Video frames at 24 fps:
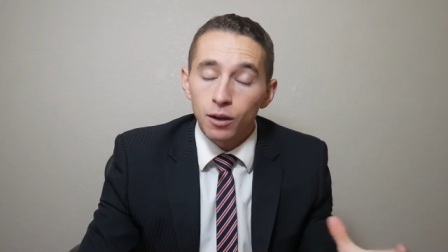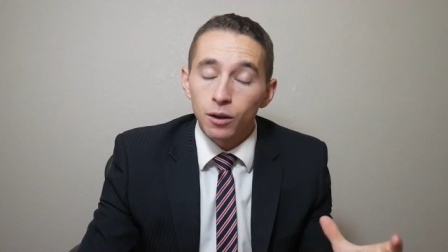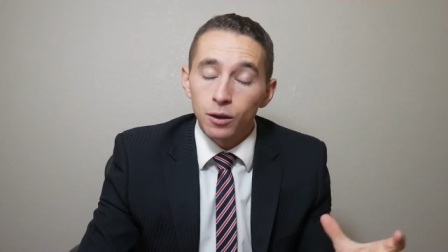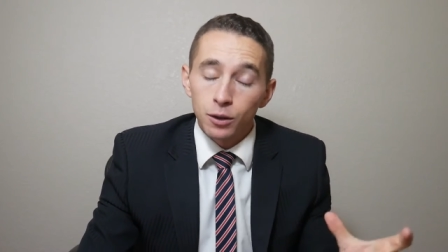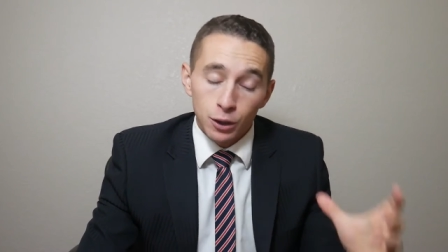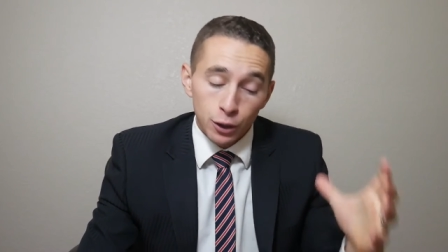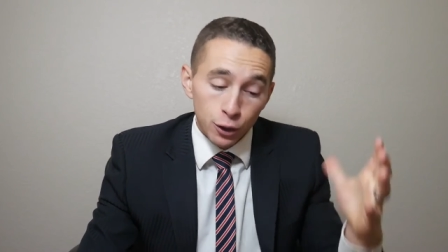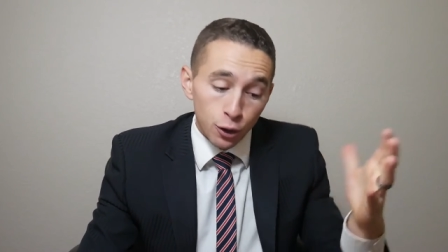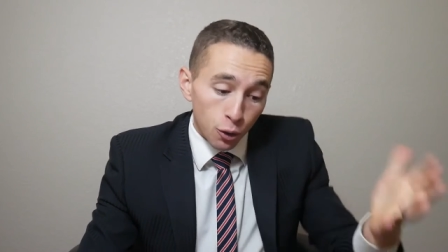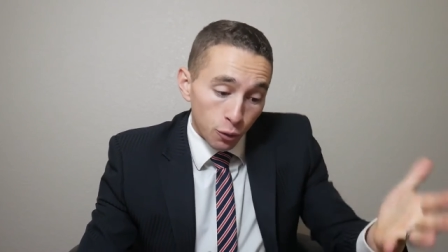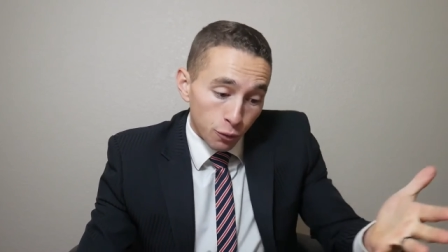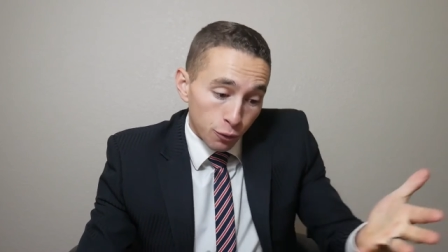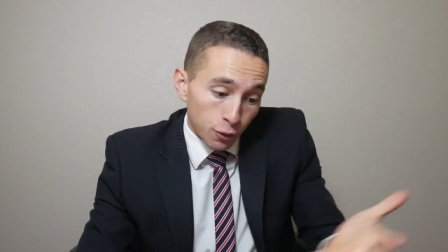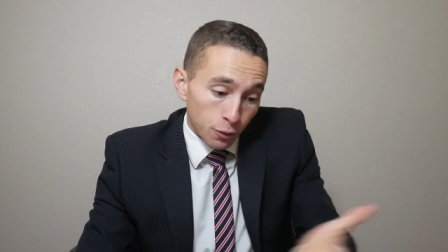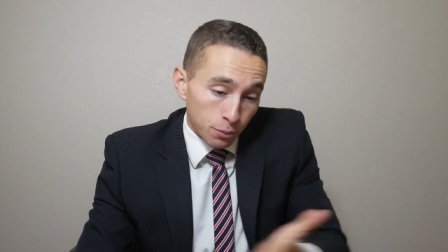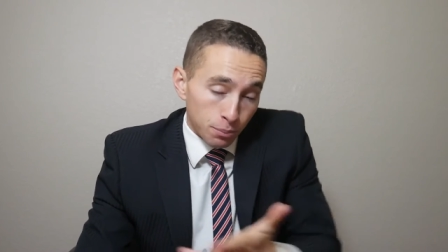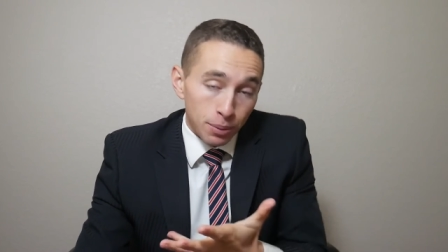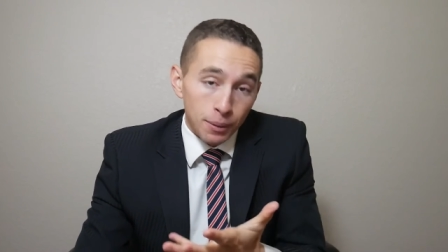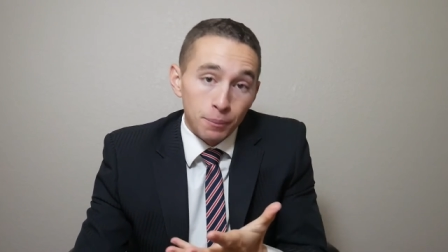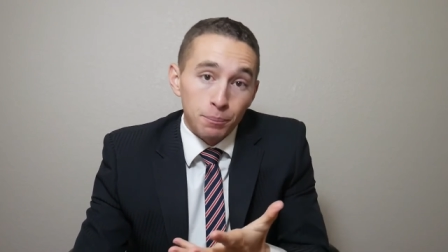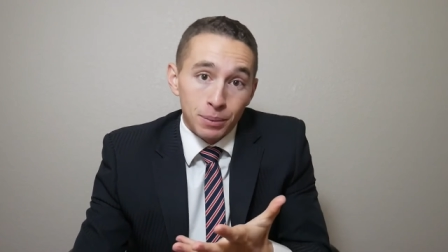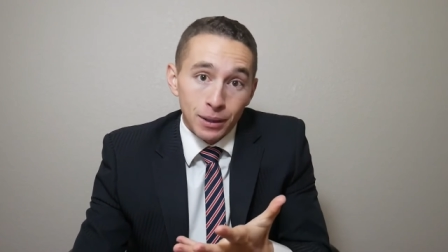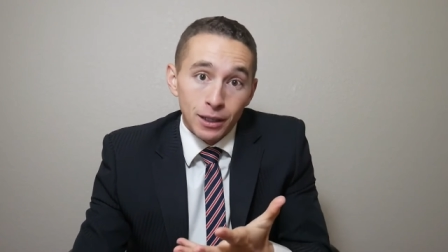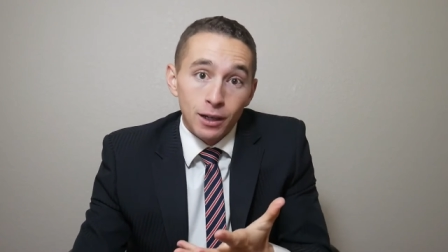you know, for
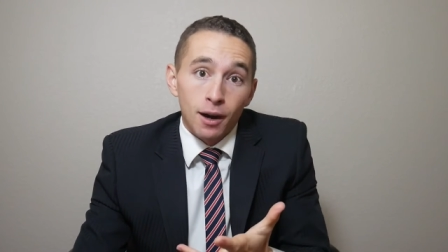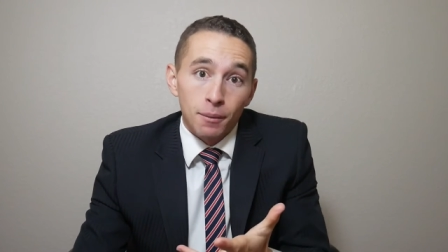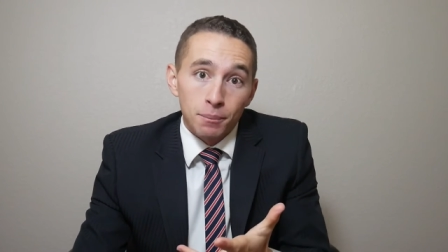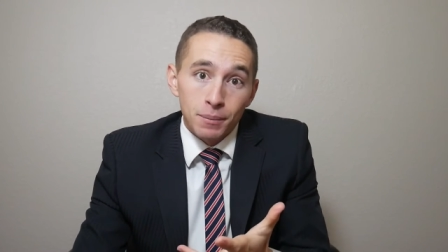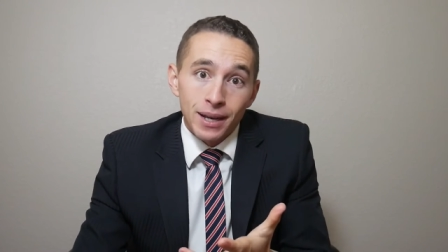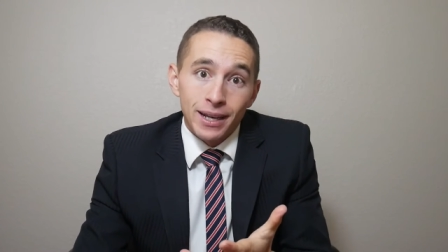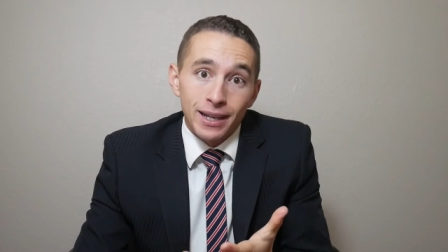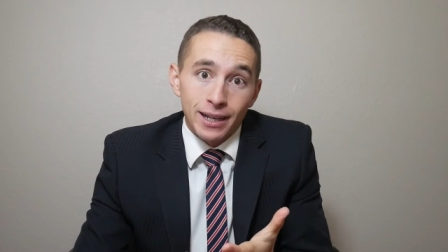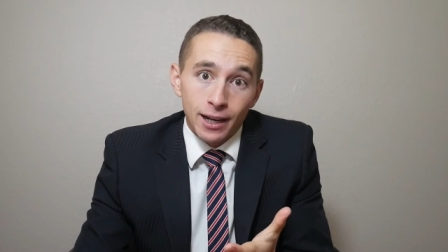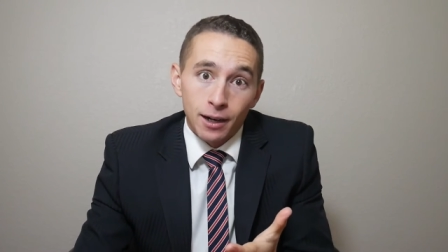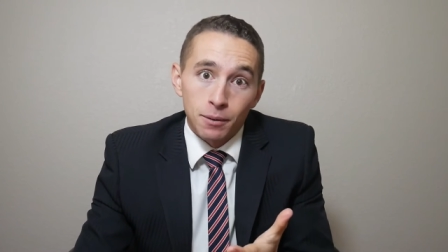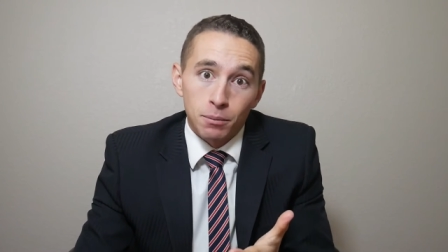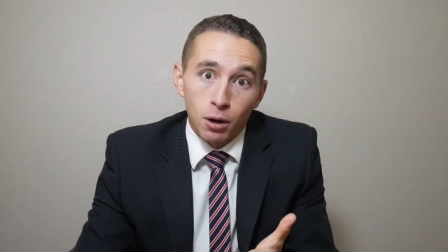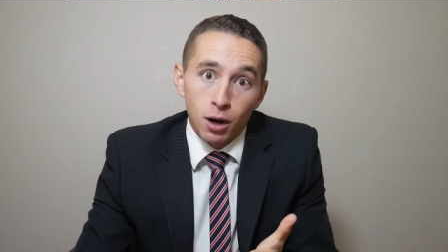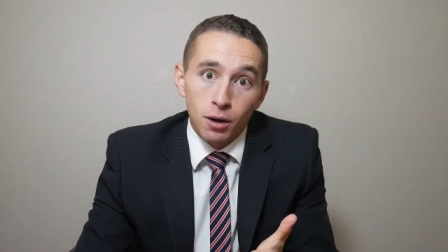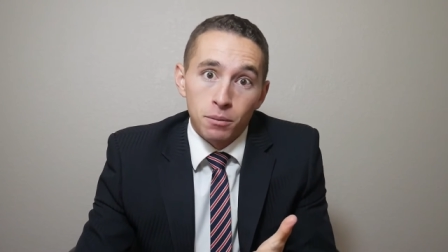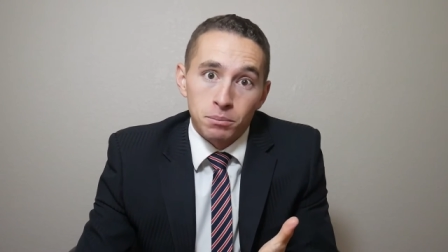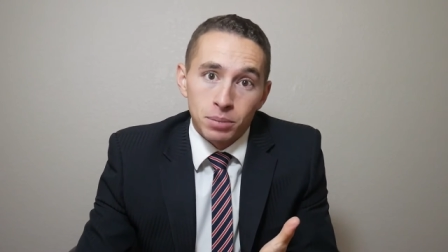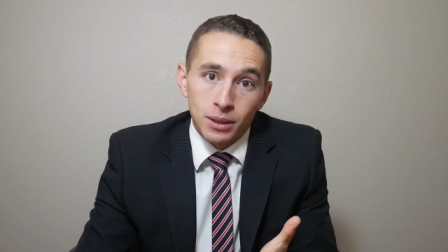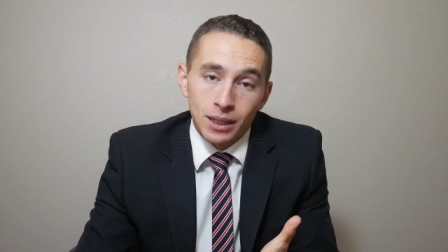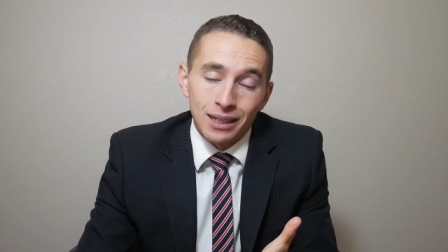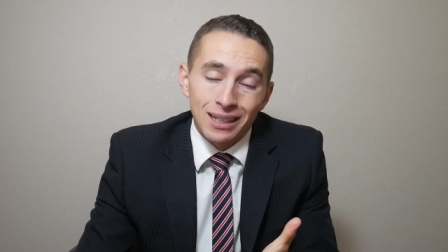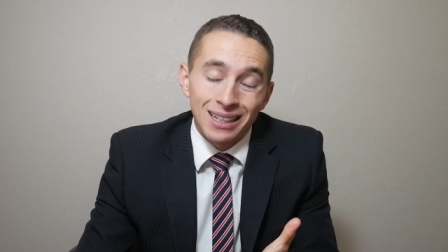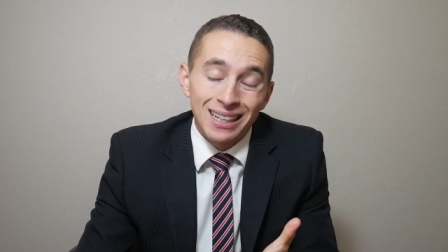being on Medicare
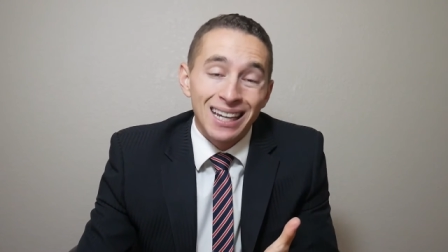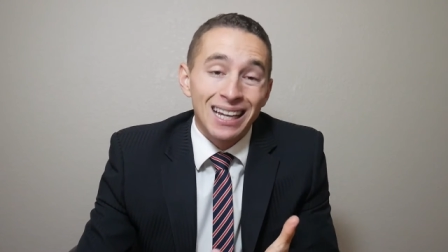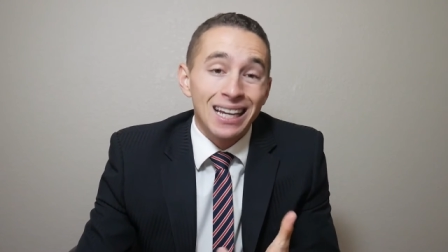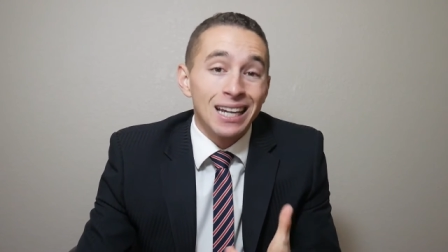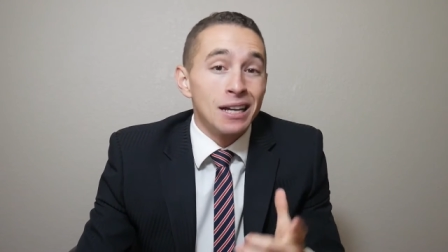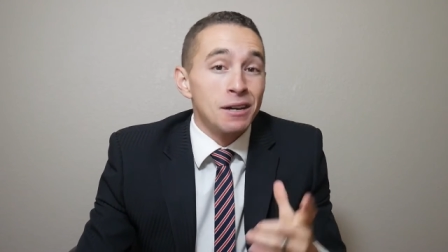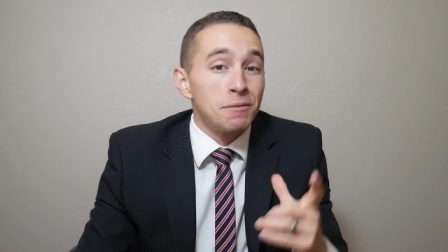Part B,